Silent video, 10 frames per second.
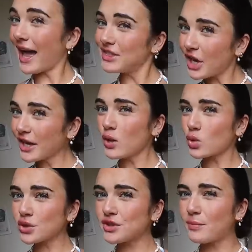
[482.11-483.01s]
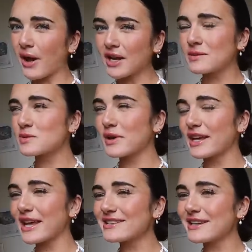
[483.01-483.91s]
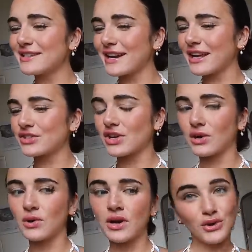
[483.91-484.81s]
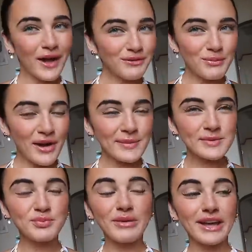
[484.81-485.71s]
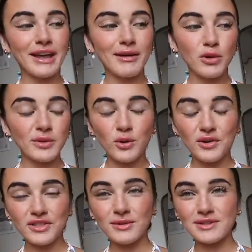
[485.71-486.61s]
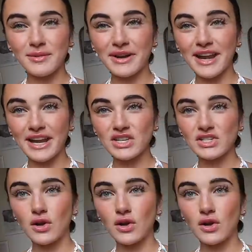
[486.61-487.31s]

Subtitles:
I thought I ordered the bottoms, but I guess I didn't. So don't have the bottoms, but I will be ordering those on my next